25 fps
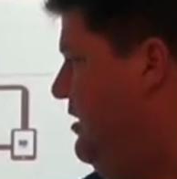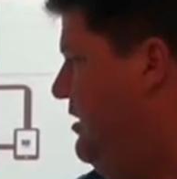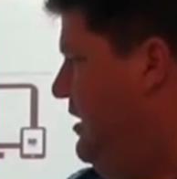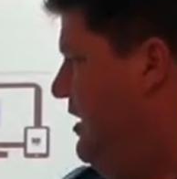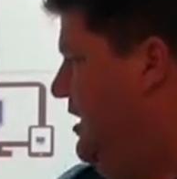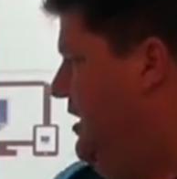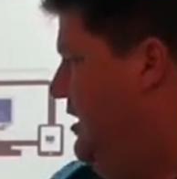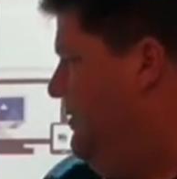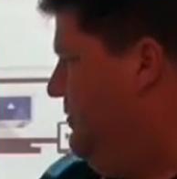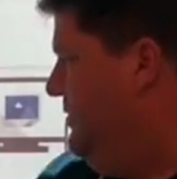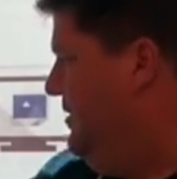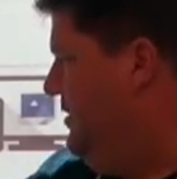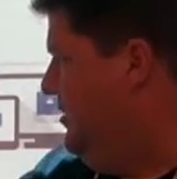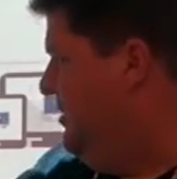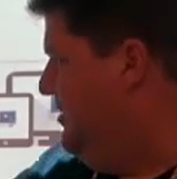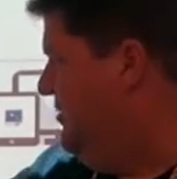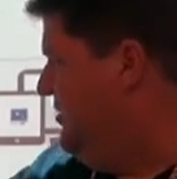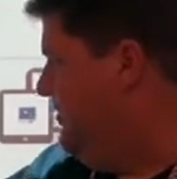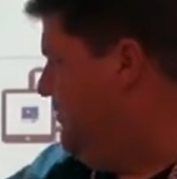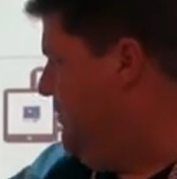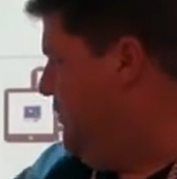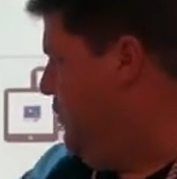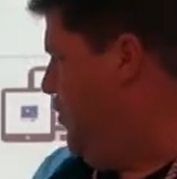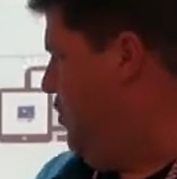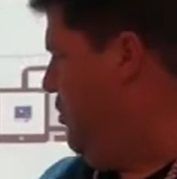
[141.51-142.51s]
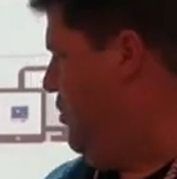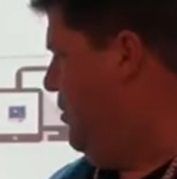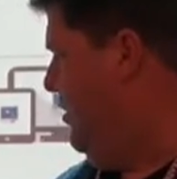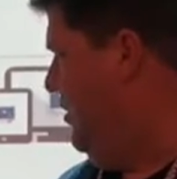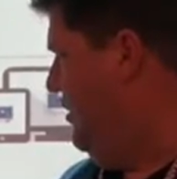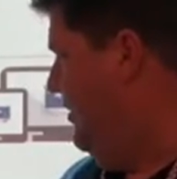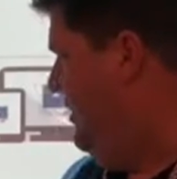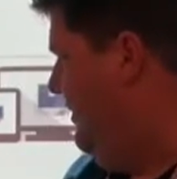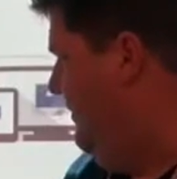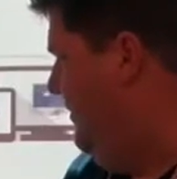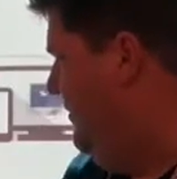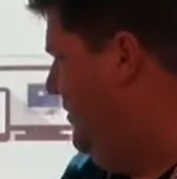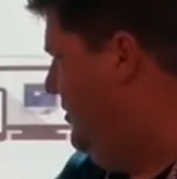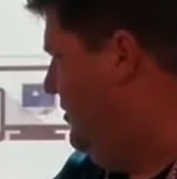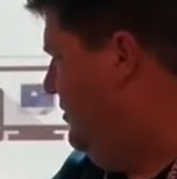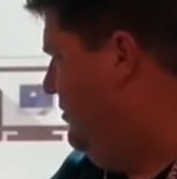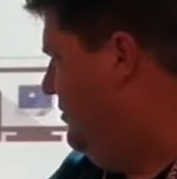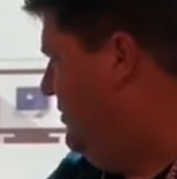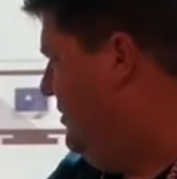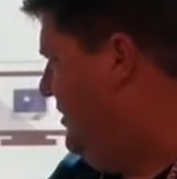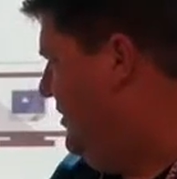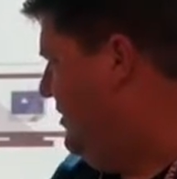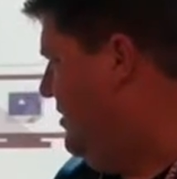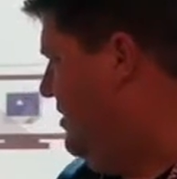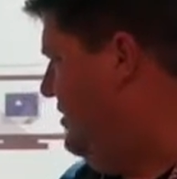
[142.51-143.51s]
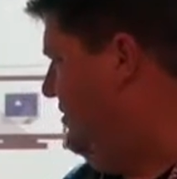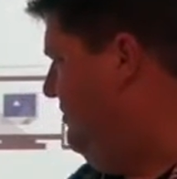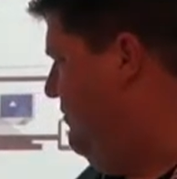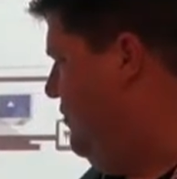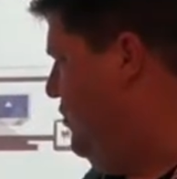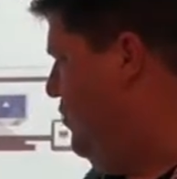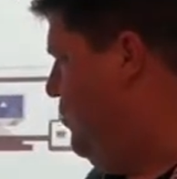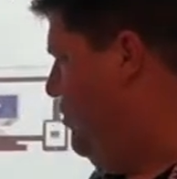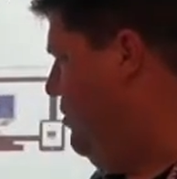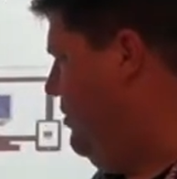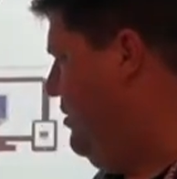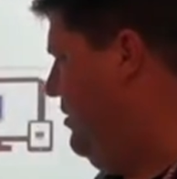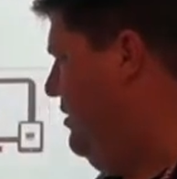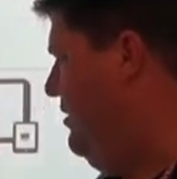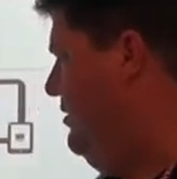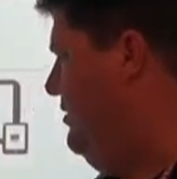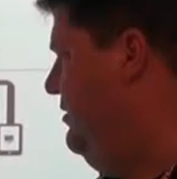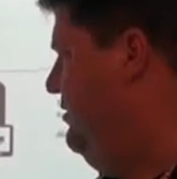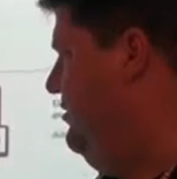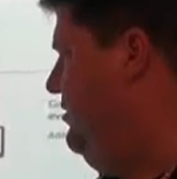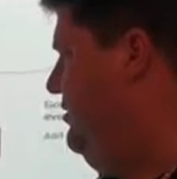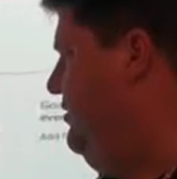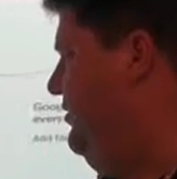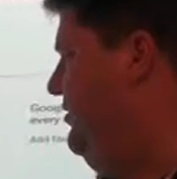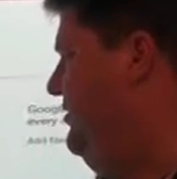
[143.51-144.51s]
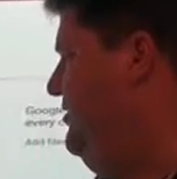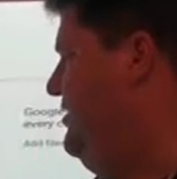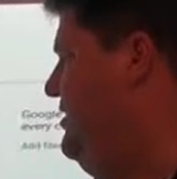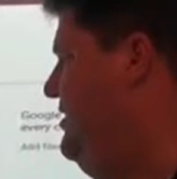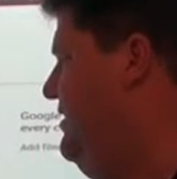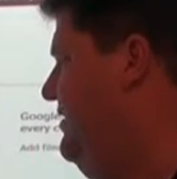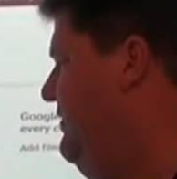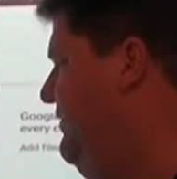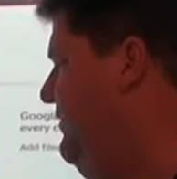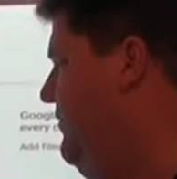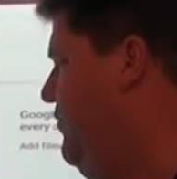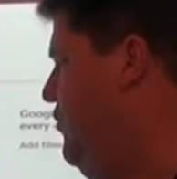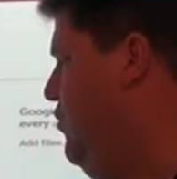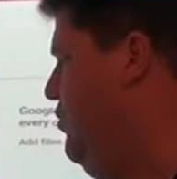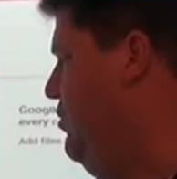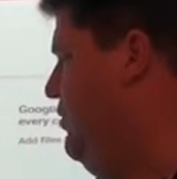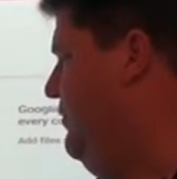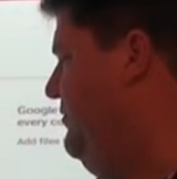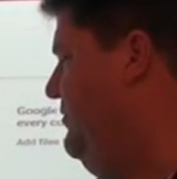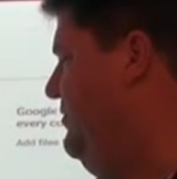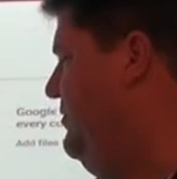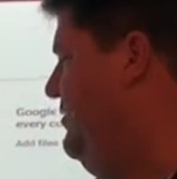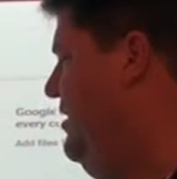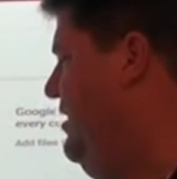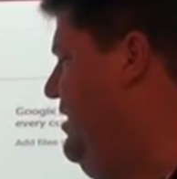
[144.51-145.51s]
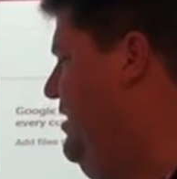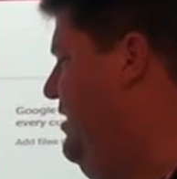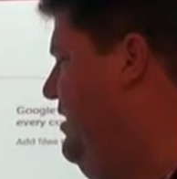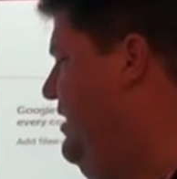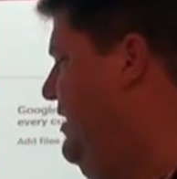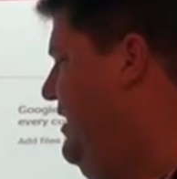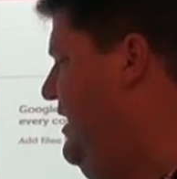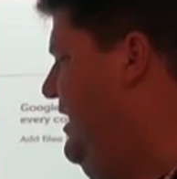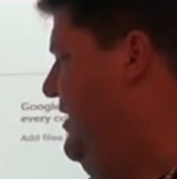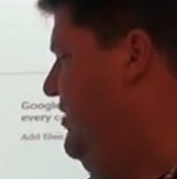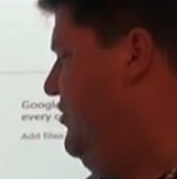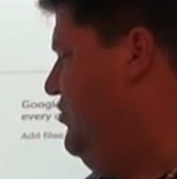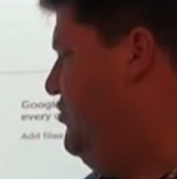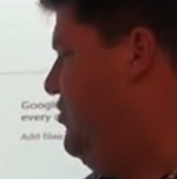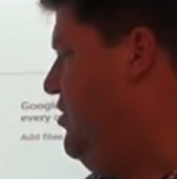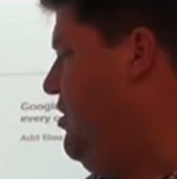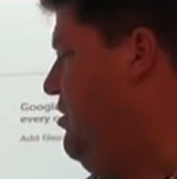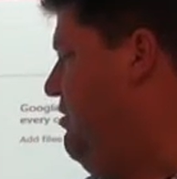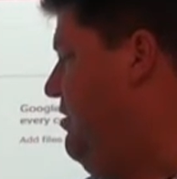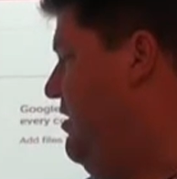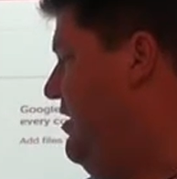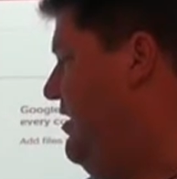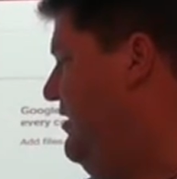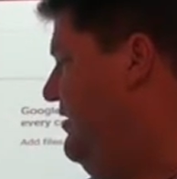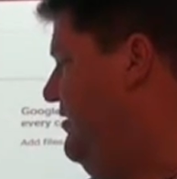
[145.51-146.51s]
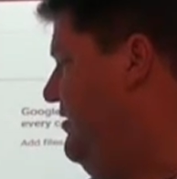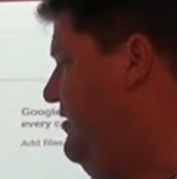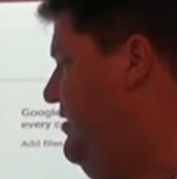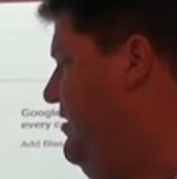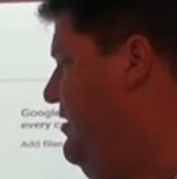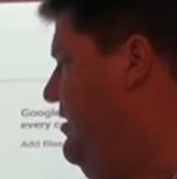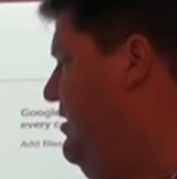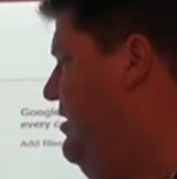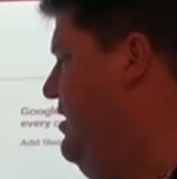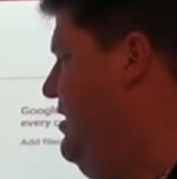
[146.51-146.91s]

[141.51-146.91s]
There is a more, and if you click on more, you'll see forms and drawings.